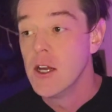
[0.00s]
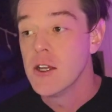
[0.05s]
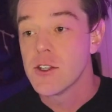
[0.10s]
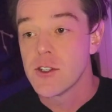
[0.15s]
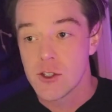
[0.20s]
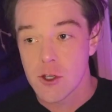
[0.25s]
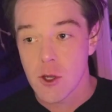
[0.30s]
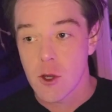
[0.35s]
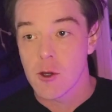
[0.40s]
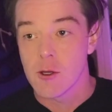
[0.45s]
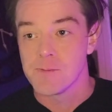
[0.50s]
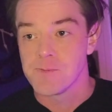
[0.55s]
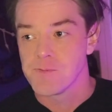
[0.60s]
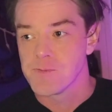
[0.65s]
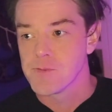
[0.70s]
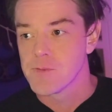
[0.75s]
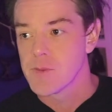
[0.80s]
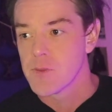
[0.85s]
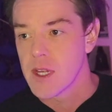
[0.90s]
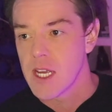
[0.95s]
So
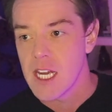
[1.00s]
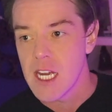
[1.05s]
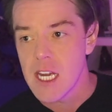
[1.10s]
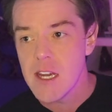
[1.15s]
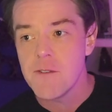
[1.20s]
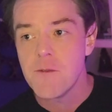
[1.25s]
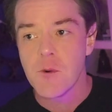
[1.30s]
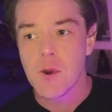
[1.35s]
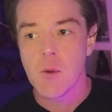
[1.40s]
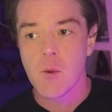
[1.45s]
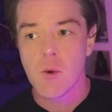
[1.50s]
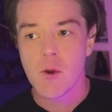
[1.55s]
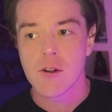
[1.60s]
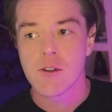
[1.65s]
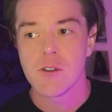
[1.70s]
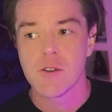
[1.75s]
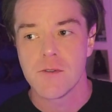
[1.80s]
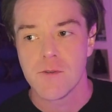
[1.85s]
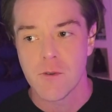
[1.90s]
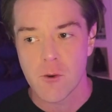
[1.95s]
if we were
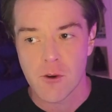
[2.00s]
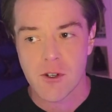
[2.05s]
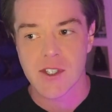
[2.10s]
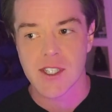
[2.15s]
to, for